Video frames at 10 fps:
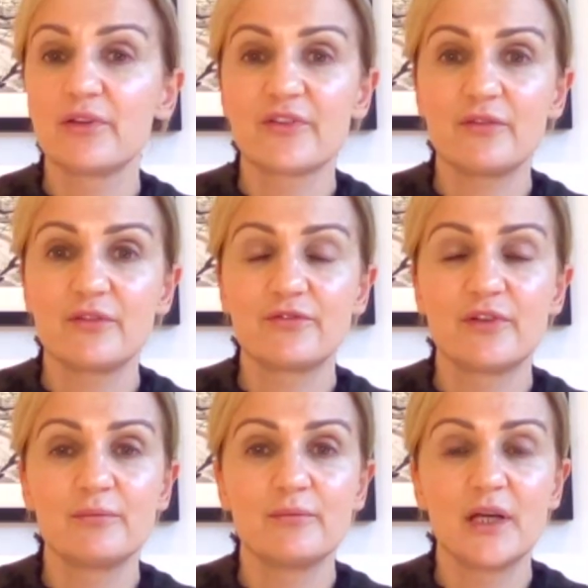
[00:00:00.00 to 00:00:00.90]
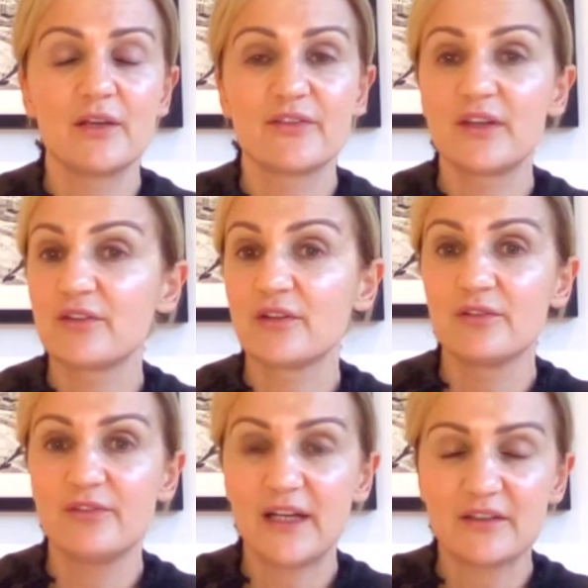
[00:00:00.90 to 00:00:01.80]
suffer from uh, seasonal
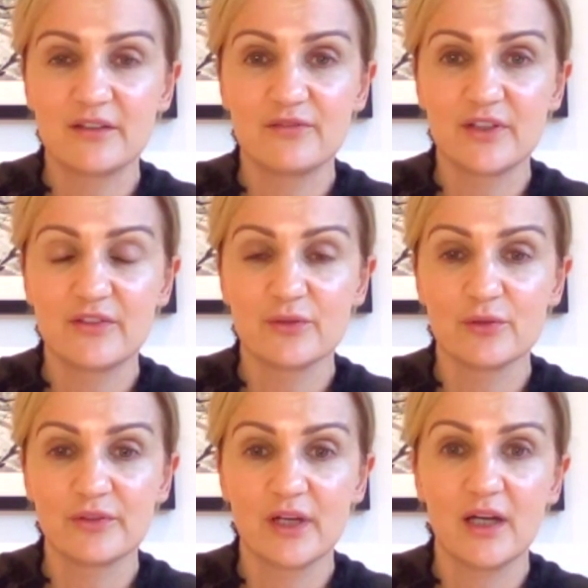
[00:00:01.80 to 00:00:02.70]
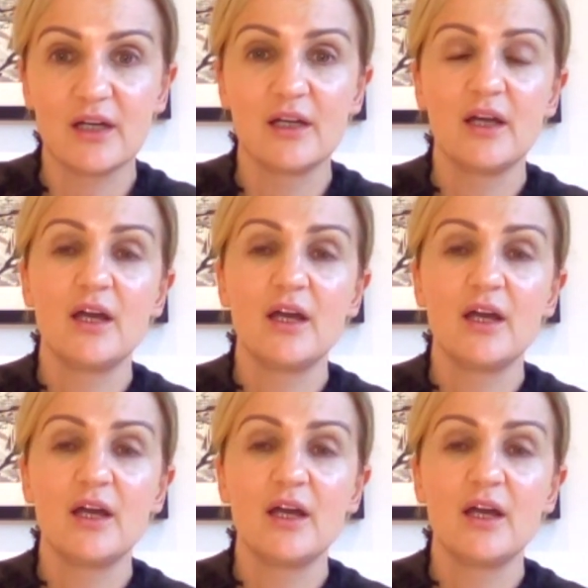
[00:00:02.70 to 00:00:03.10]
affective disorder.